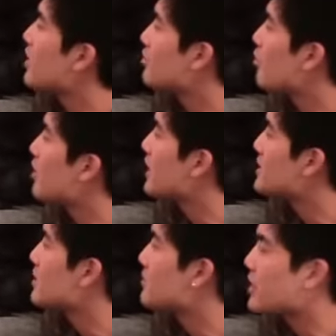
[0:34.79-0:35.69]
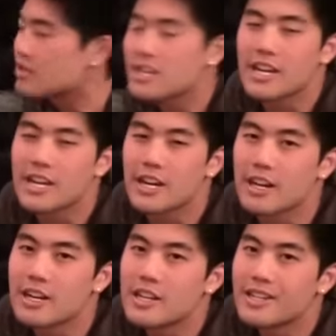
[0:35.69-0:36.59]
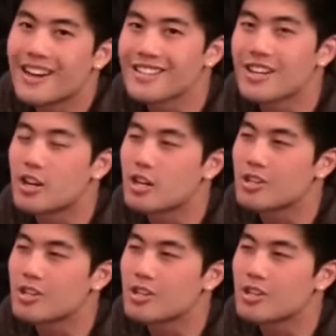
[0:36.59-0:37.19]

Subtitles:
Derek won. Derek's not here. Derek's on